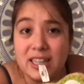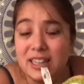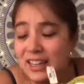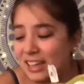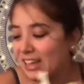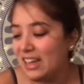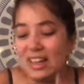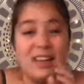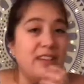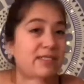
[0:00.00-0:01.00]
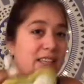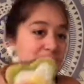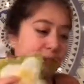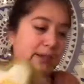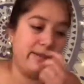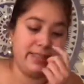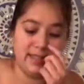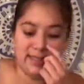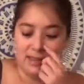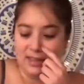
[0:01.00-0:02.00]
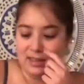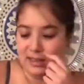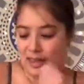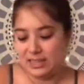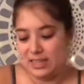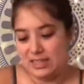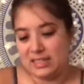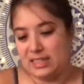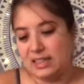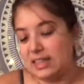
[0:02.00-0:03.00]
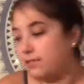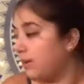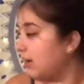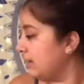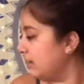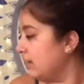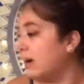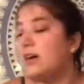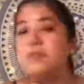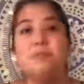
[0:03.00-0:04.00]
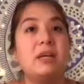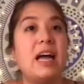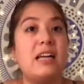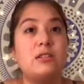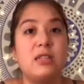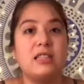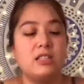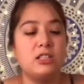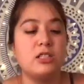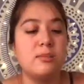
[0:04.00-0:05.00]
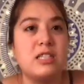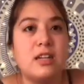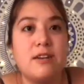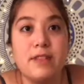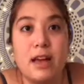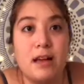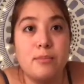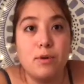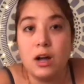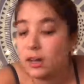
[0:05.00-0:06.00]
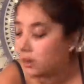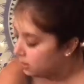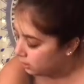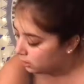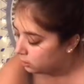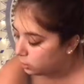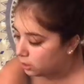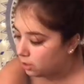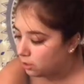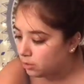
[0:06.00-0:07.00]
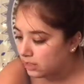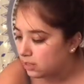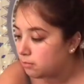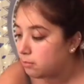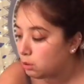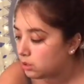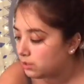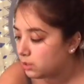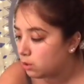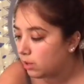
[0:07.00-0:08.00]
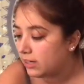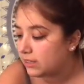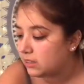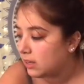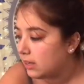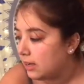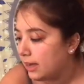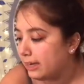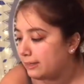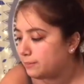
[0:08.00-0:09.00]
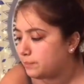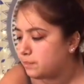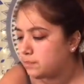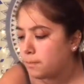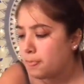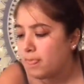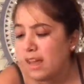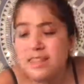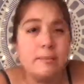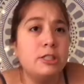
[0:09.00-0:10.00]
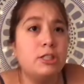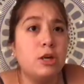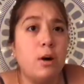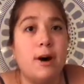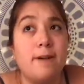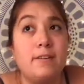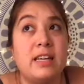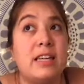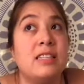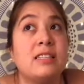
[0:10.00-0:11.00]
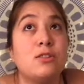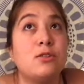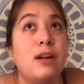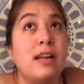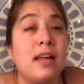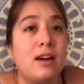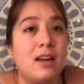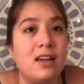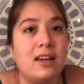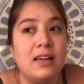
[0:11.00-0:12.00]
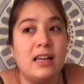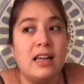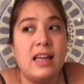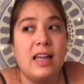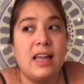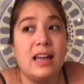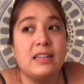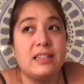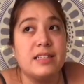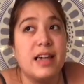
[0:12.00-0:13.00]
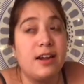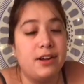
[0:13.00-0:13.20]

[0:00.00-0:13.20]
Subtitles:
sort of moving. But yeah, so Jill might need a little TLC. And then last thing that I have to show off right now, he has his avocado toast, also from Bark Shop.